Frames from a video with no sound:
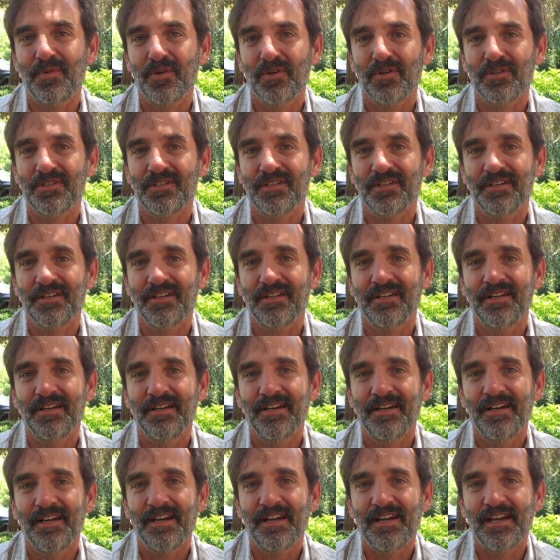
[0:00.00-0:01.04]
person,
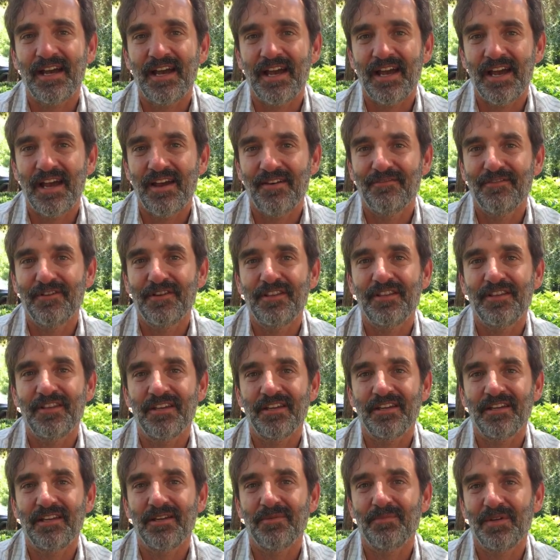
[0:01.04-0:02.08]

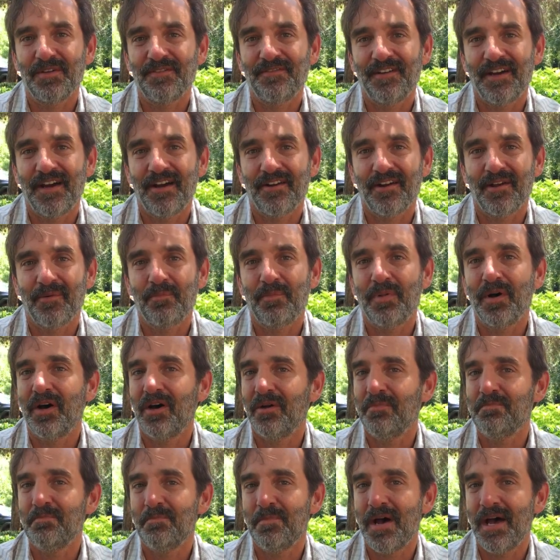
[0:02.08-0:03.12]
everything can be found on
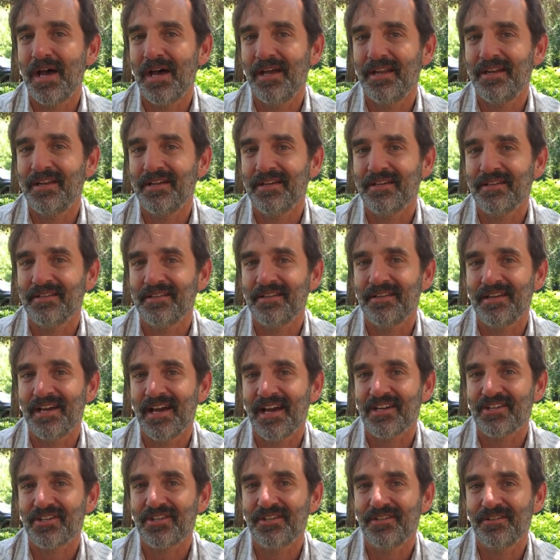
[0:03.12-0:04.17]
PubMed, the
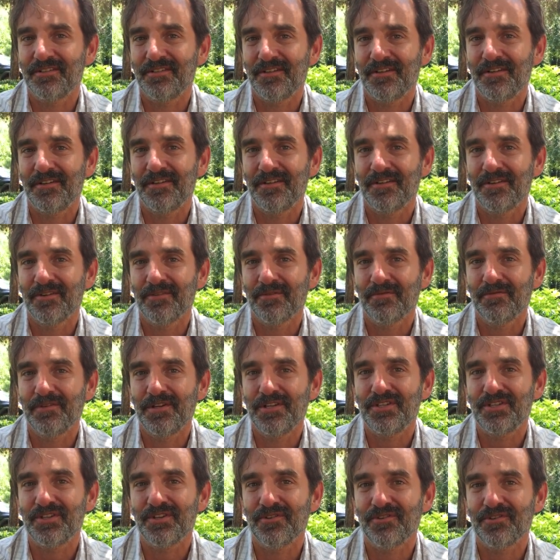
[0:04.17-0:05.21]
national
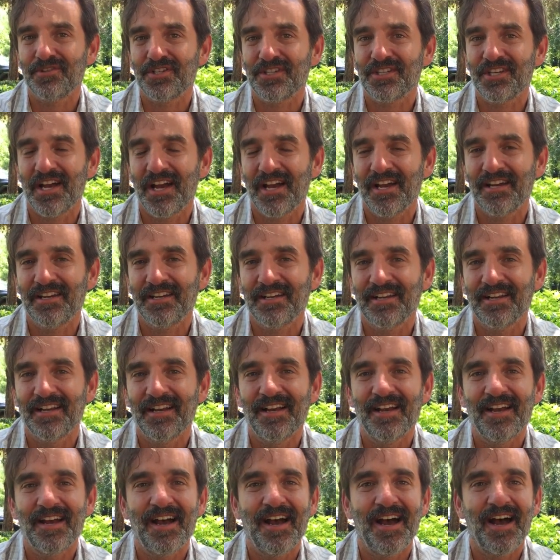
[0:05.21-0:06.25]
research site.
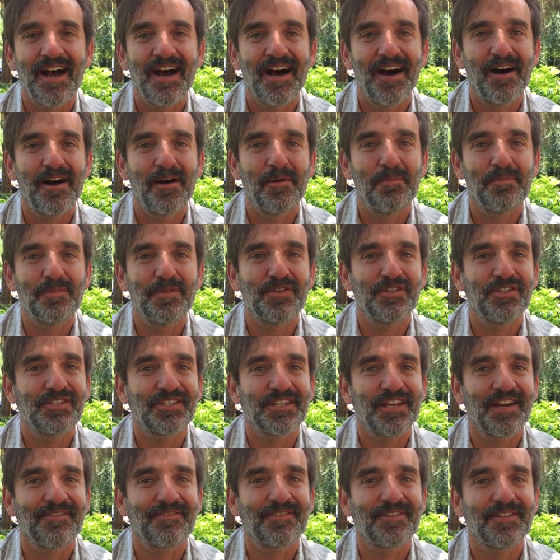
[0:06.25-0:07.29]
You
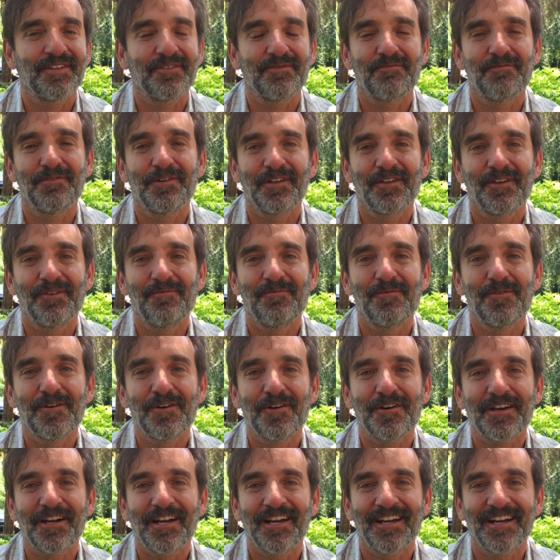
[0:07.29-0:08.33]
just have to really
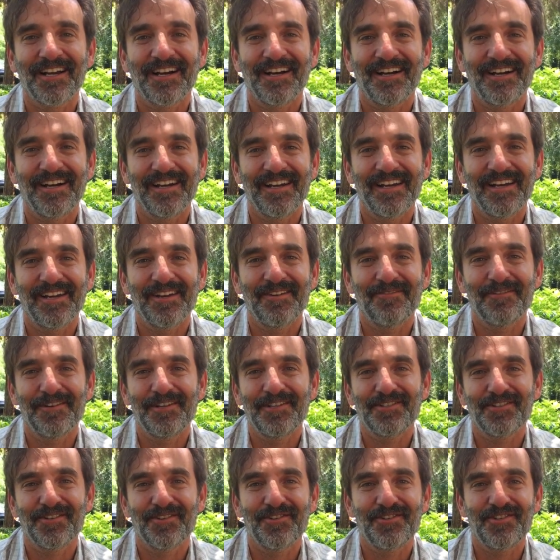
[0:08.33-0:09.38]
work and
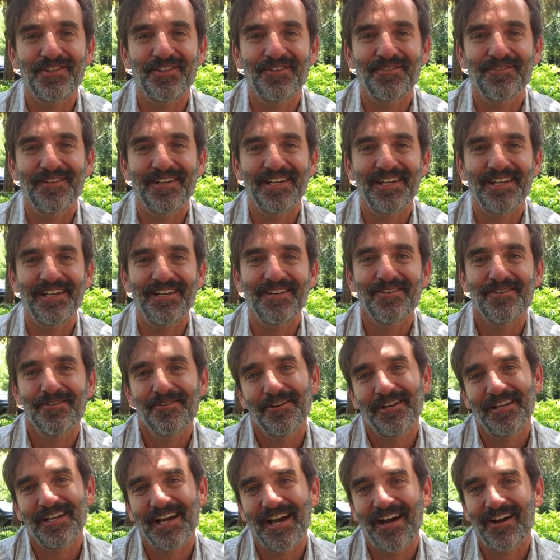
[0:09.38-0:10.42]
research and read
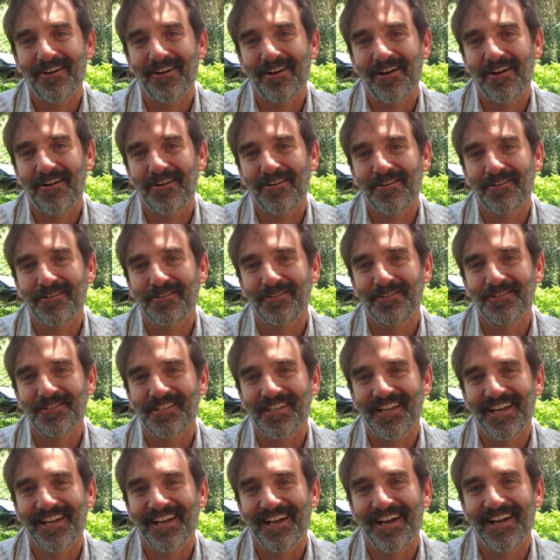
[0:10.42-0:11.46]
nerdy articles
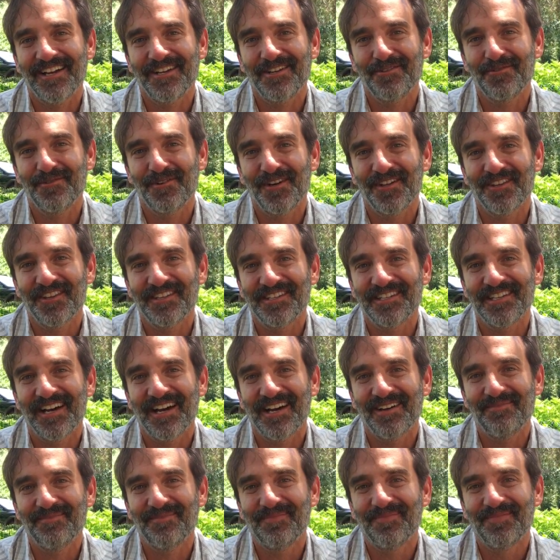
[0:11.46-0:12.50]
like I do all the
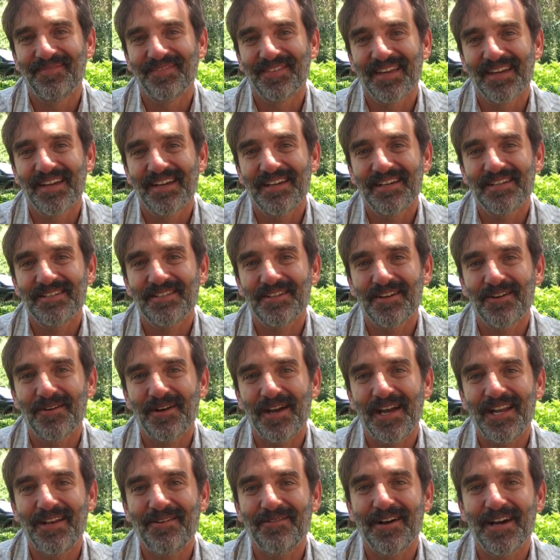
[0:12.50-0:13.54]
time. So
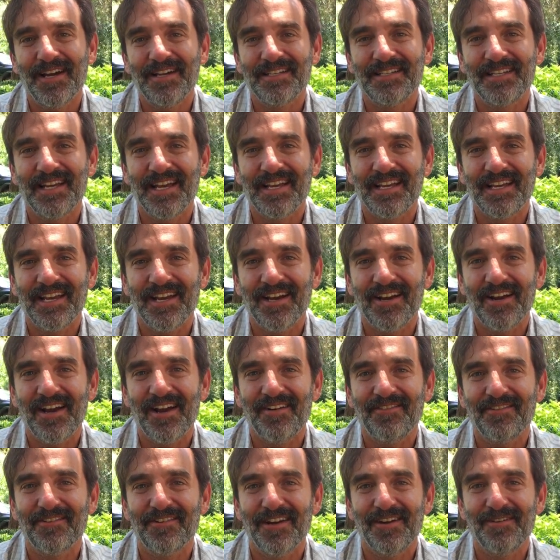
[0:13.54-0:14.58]
anyway, take care,
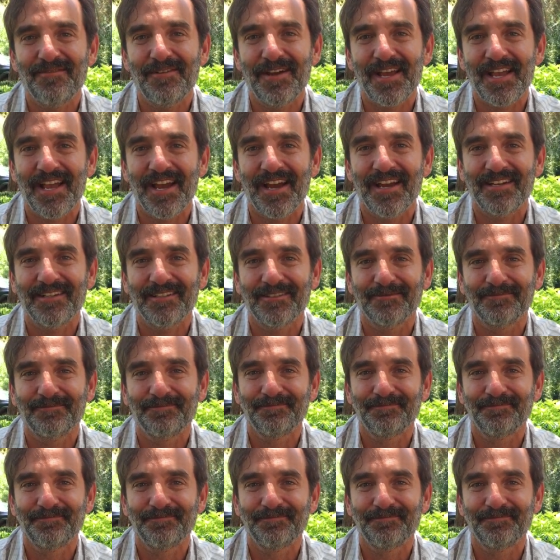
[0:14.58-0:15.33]
have a great weekend.